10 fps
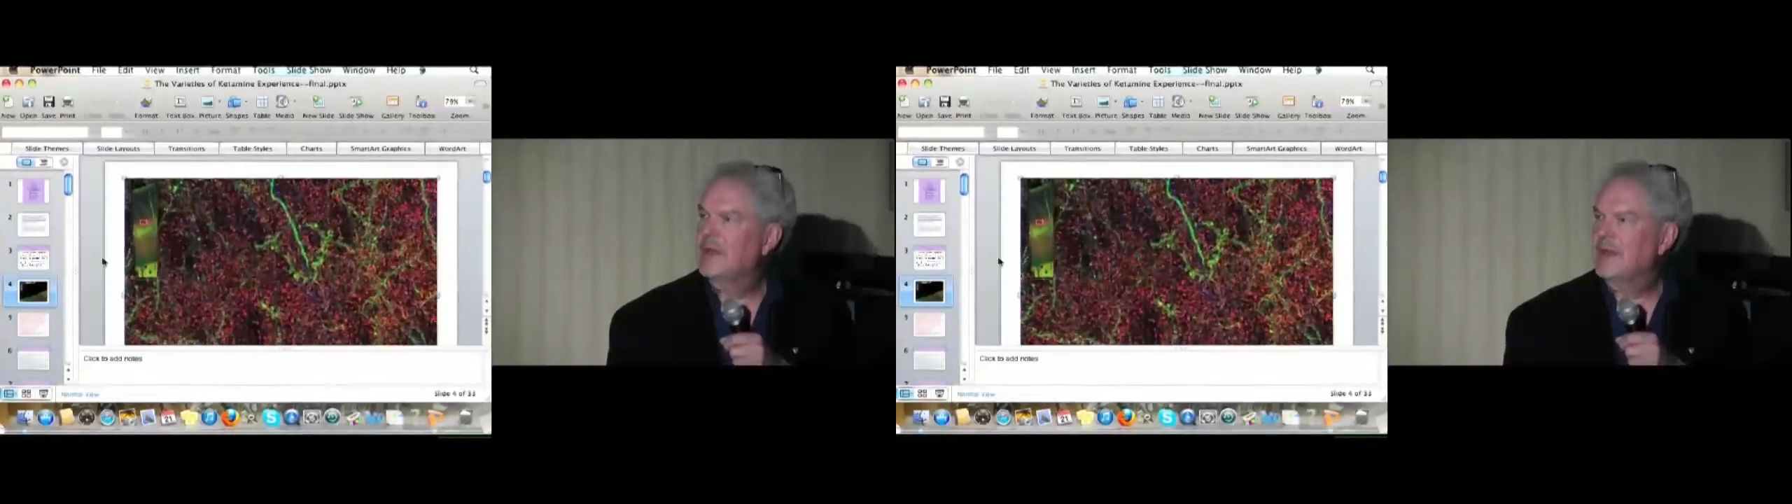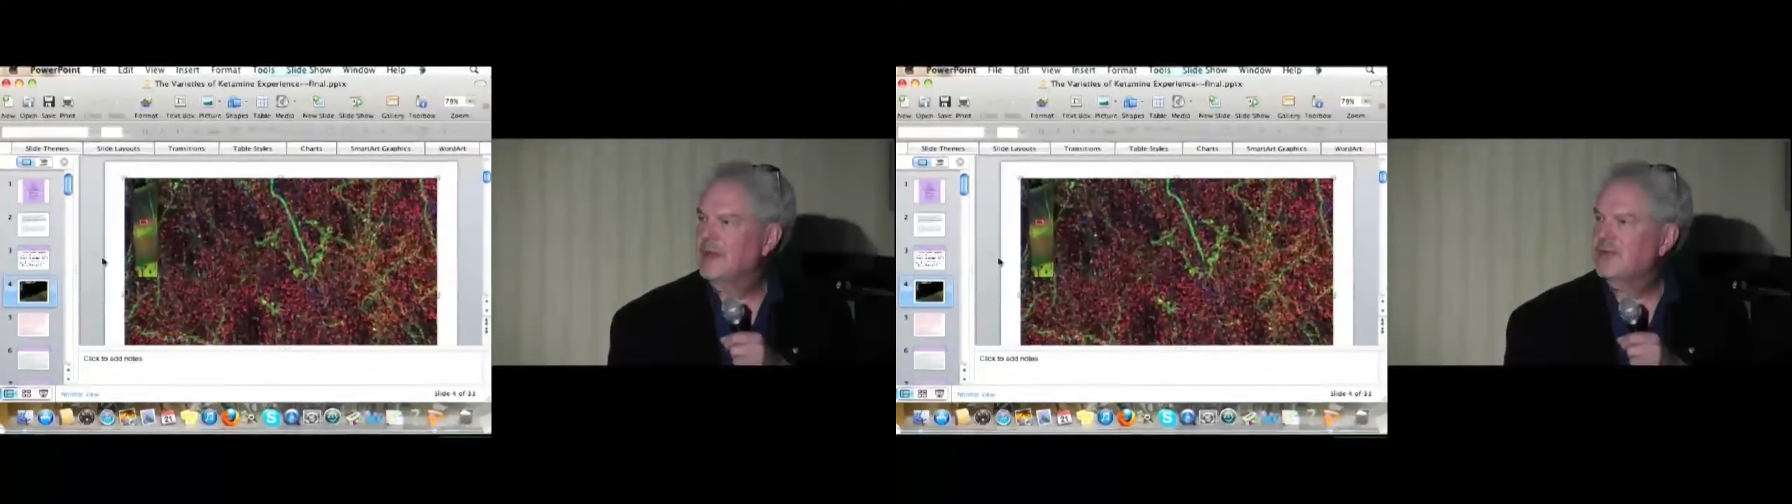
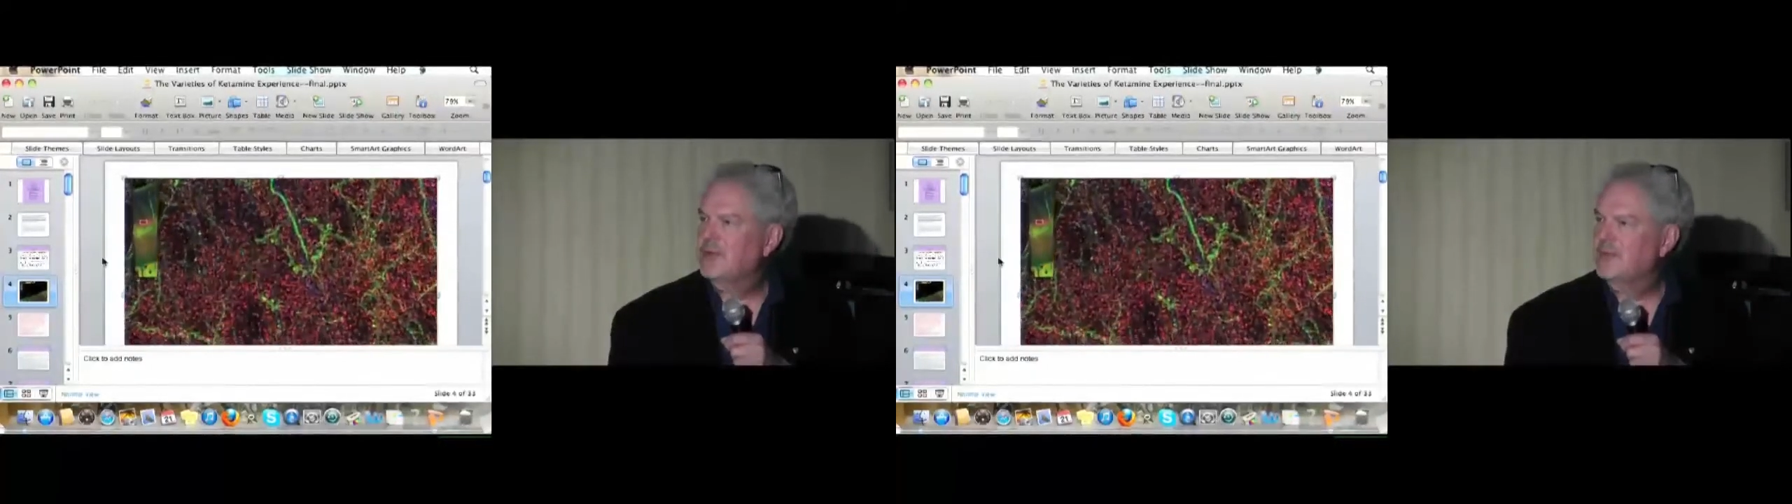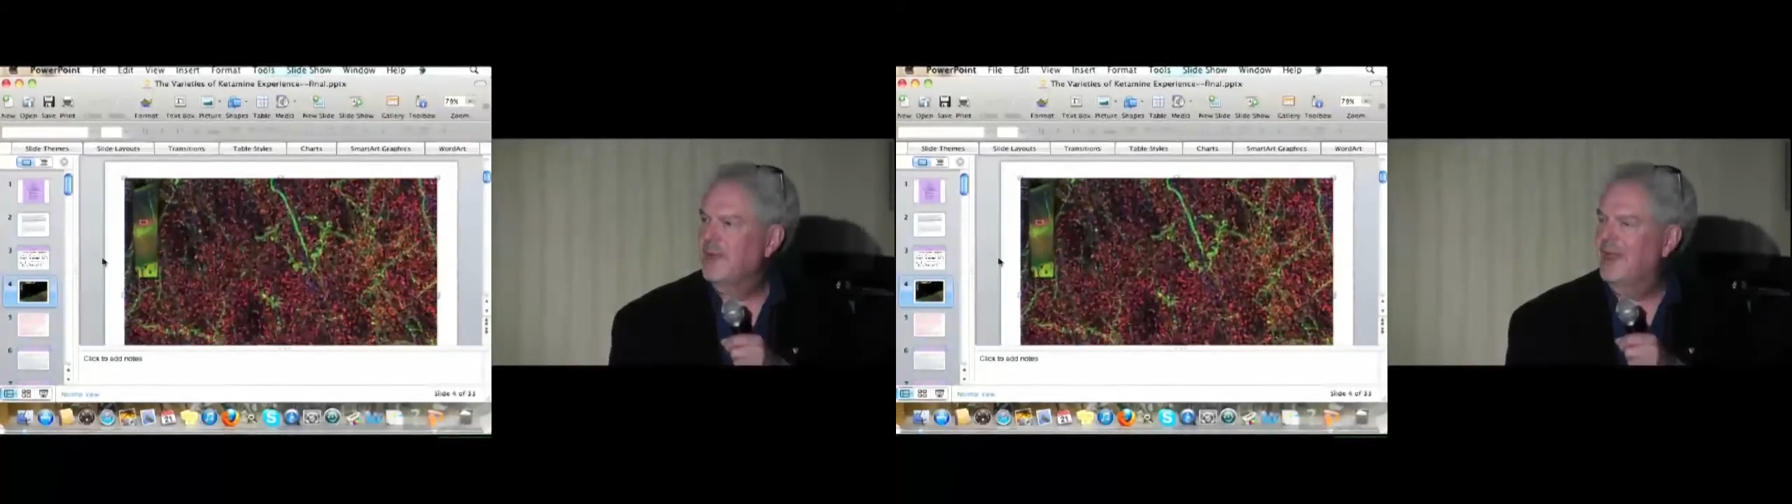It
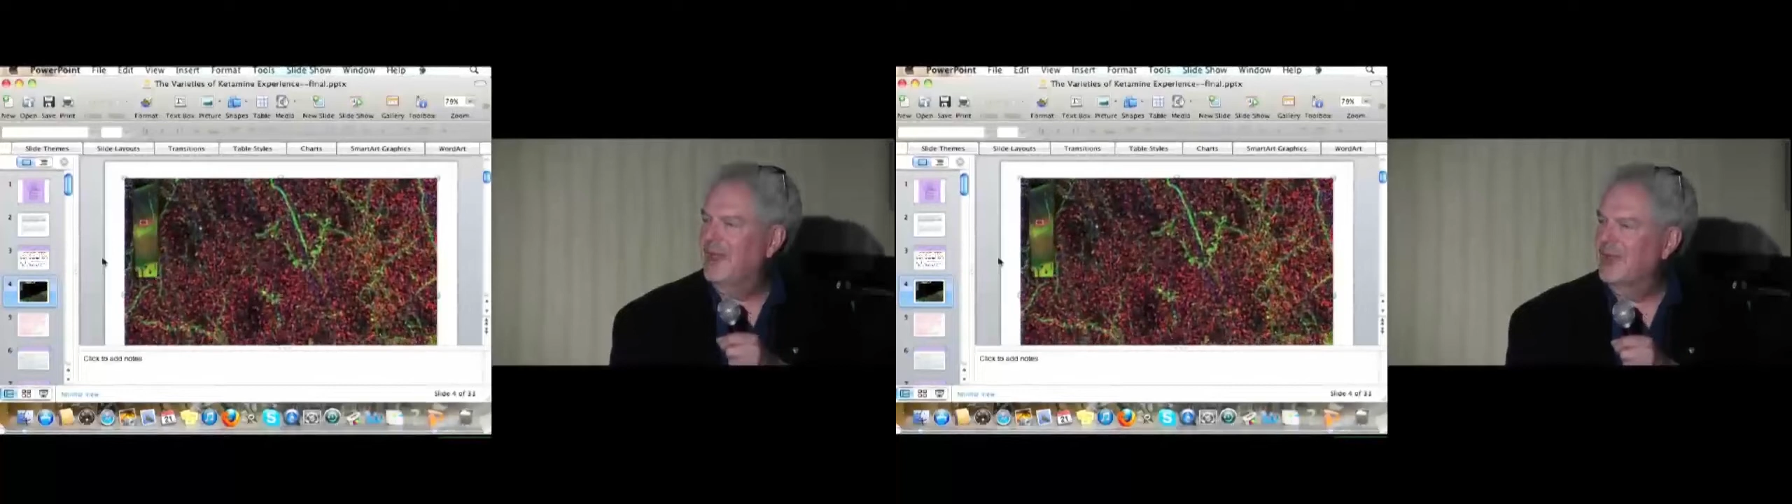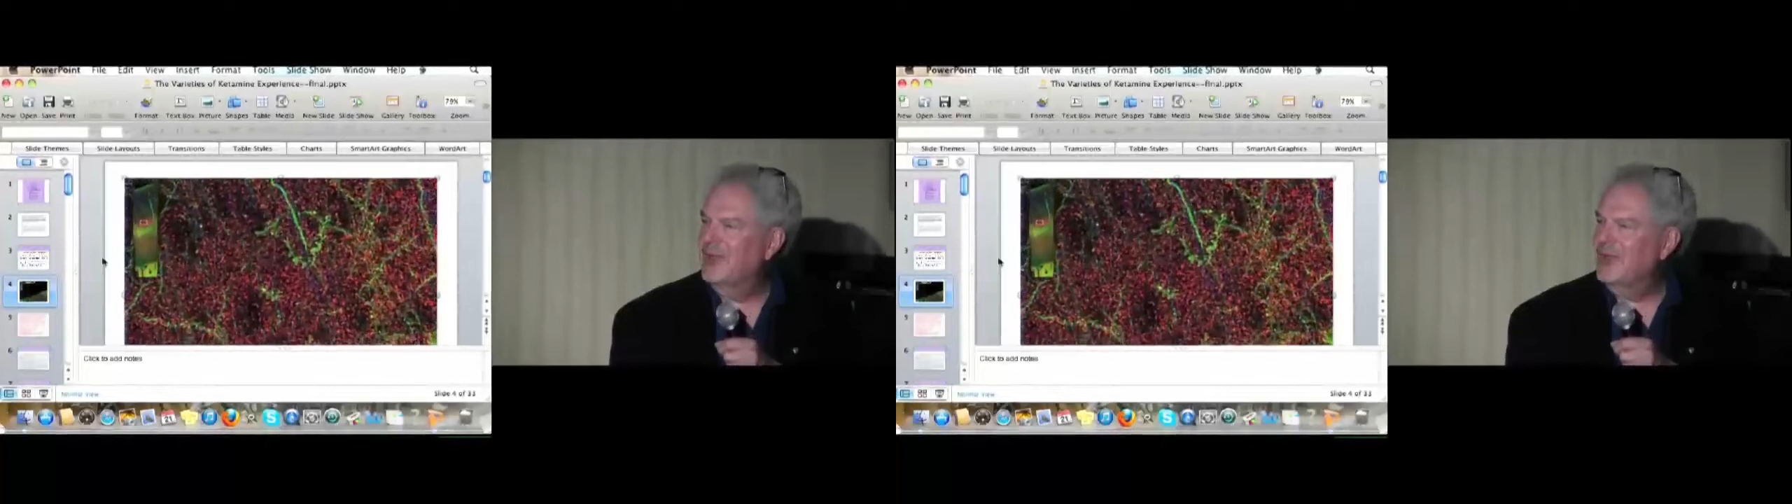
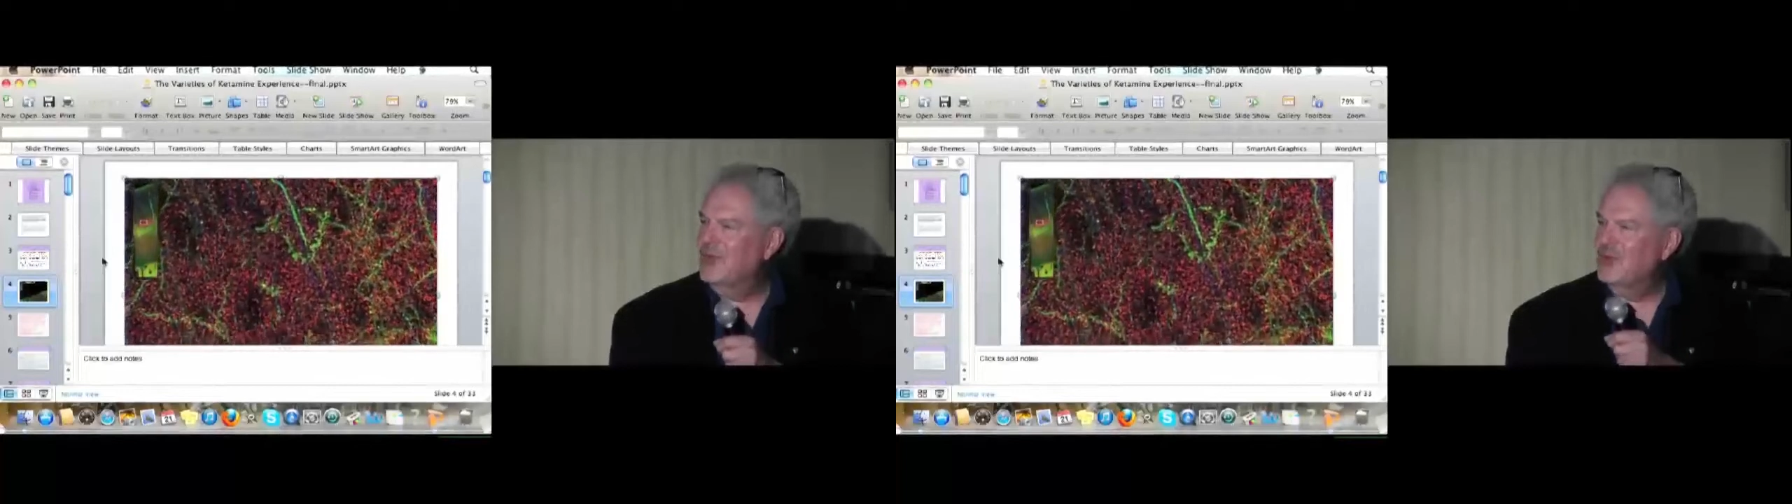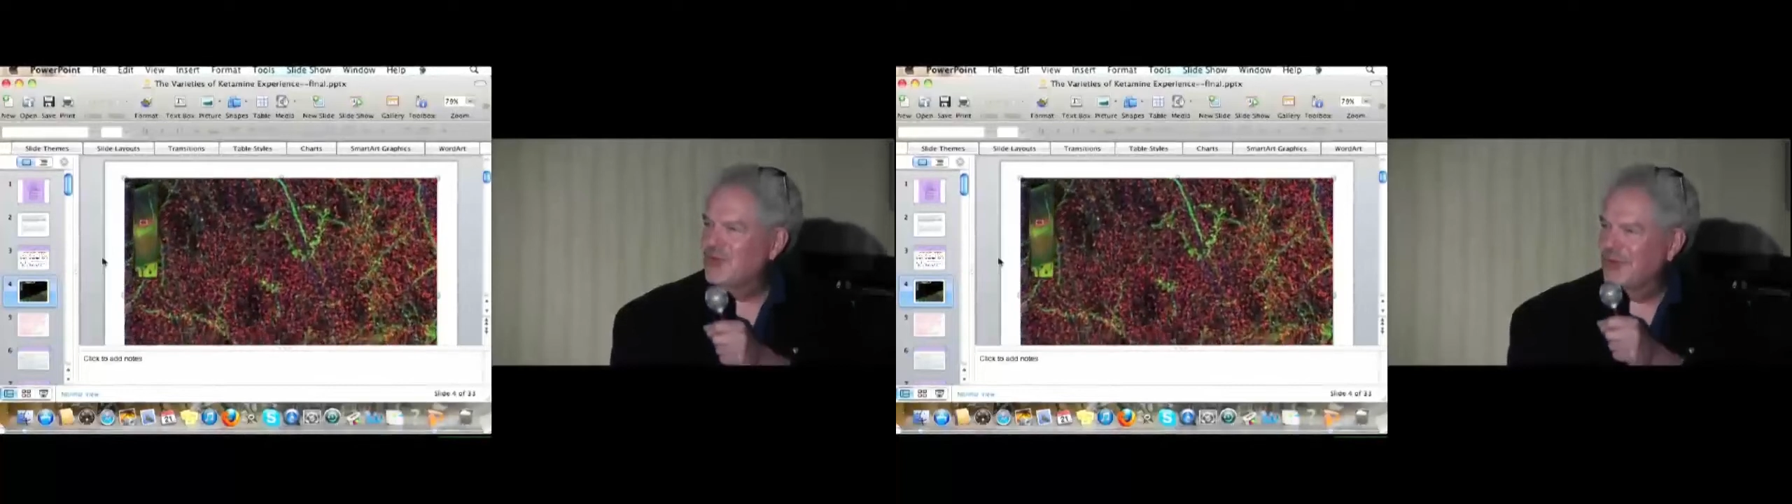
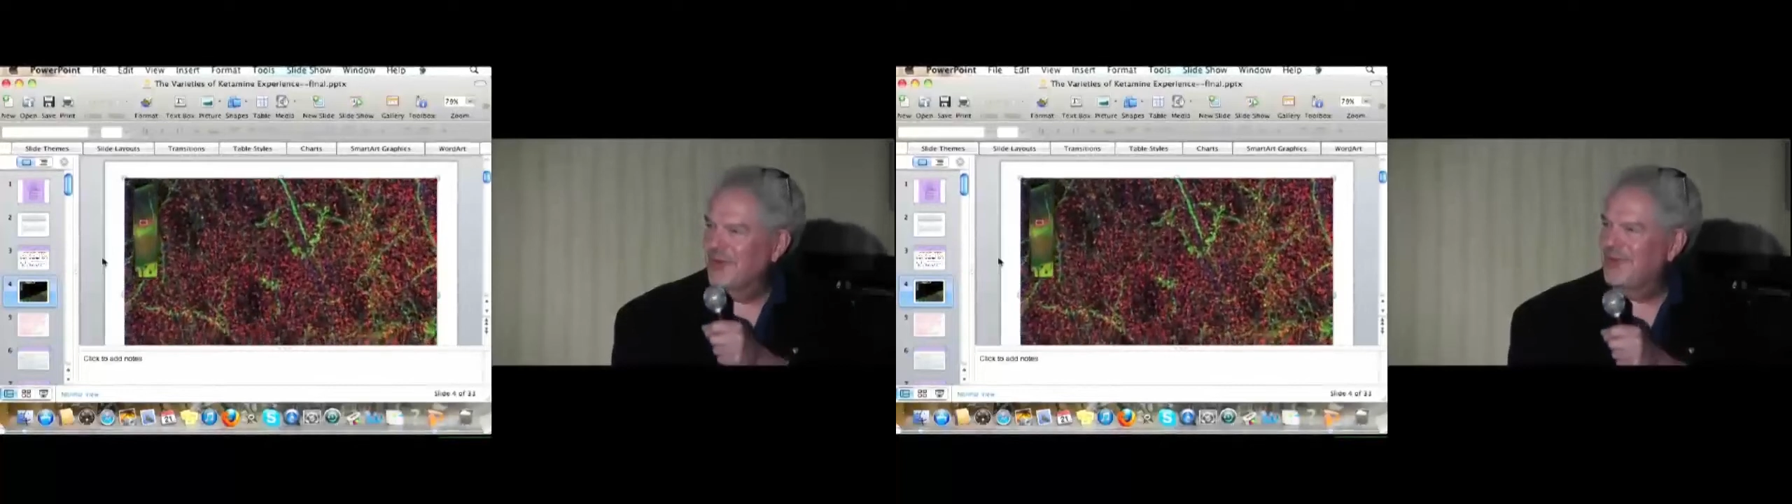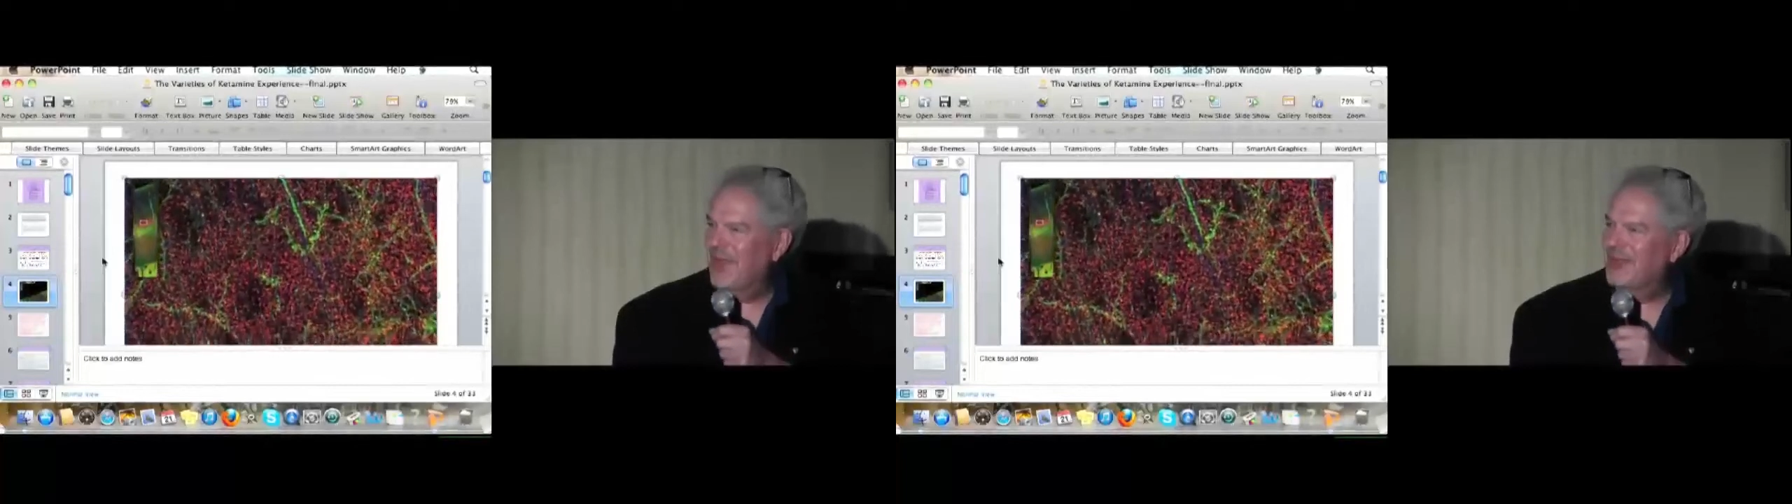usually
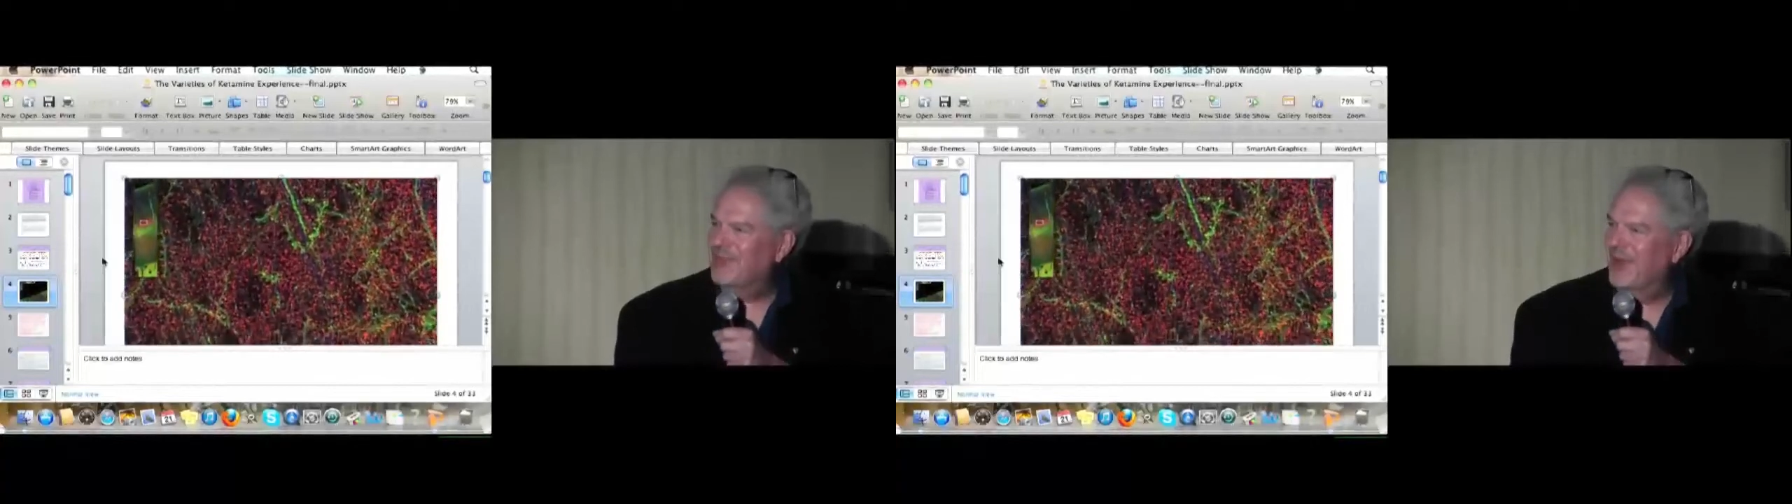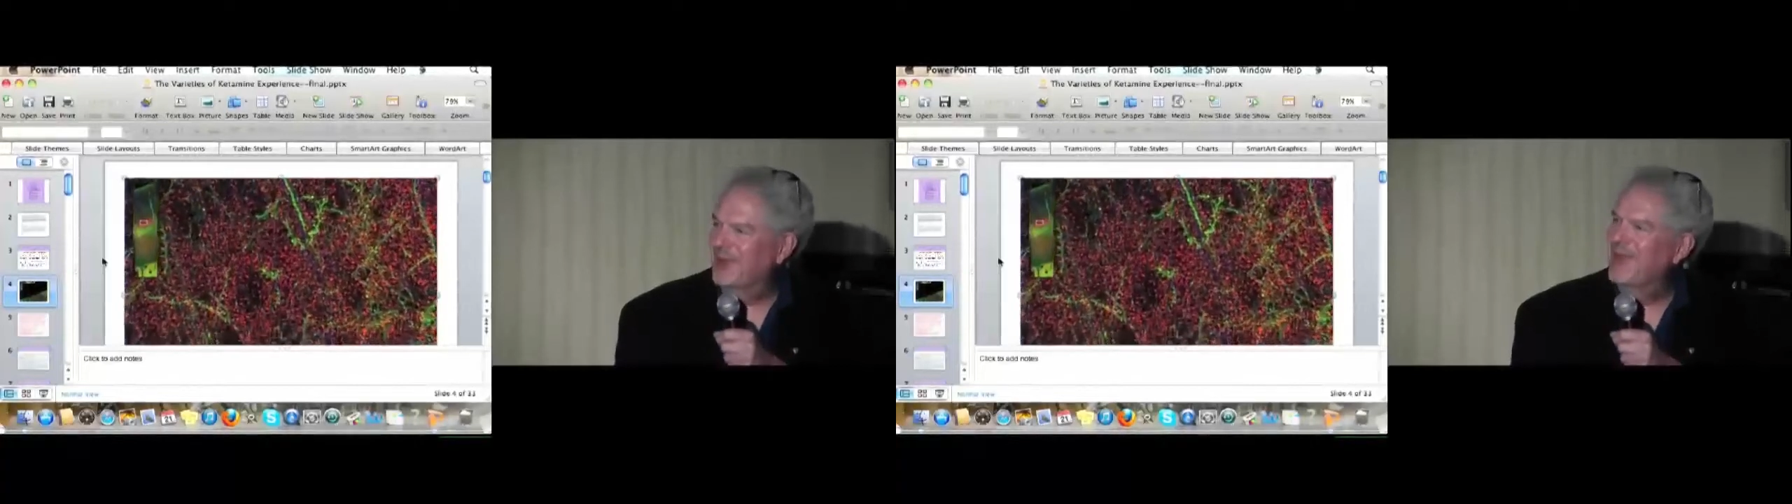says